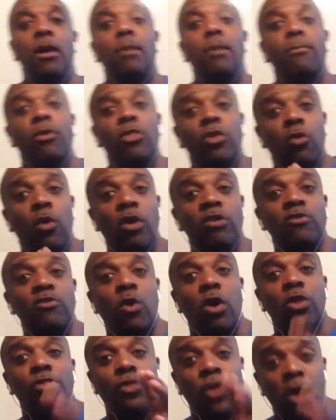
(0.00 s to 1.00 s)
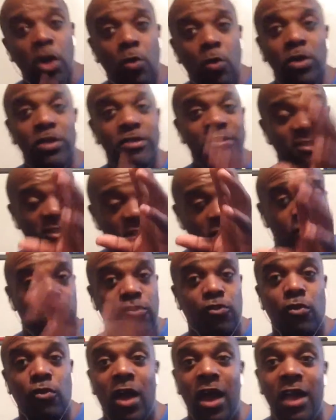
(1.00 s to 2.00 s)
But the ones what don't want to see you
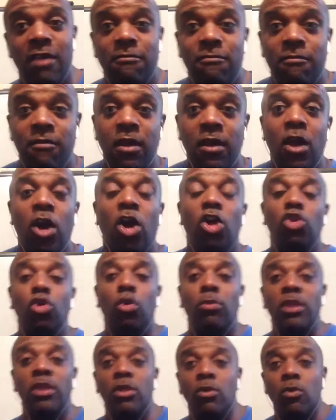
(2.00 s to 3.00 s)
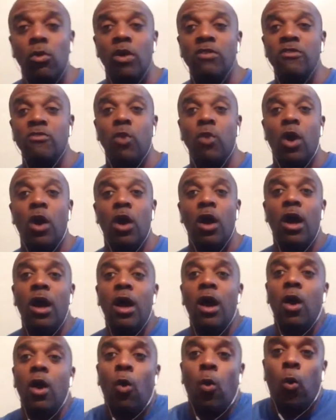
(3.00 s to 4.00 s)
strive are normally the ones what
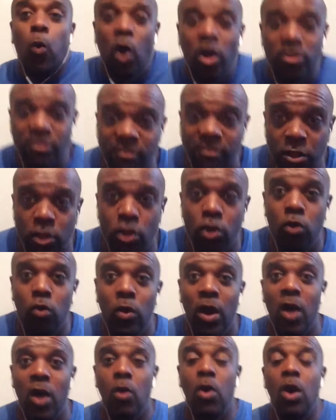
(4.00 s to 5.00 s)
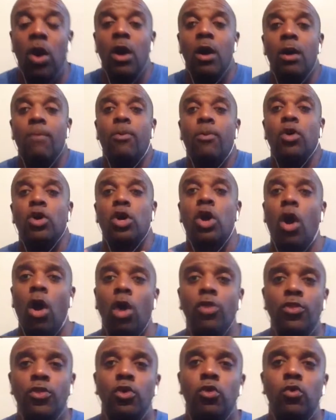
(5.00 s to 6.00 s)
want to do well but
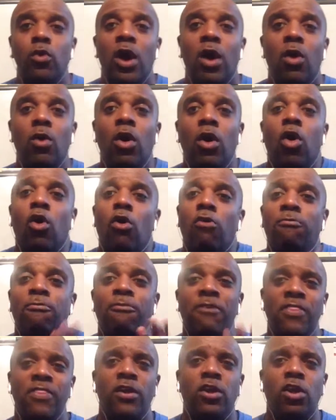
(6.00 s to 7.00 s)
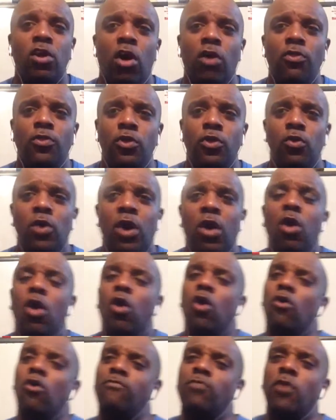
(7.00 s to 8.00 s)
can't do well or think they can't do well
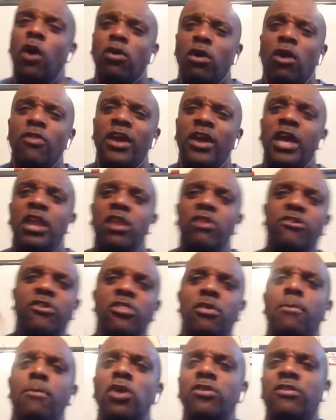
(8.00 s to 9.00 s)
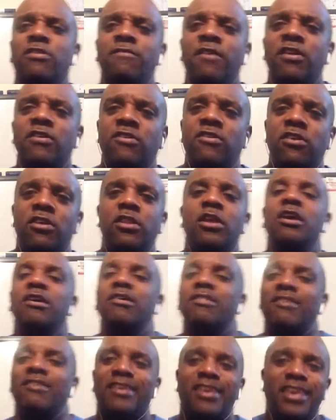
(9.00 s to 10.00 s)
or not got the energy and the motivation
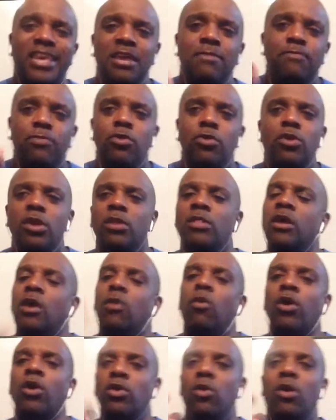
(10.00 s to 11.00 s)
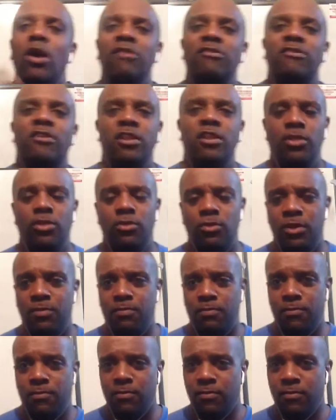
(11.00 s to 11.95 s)
to keep doing what you're actually doing.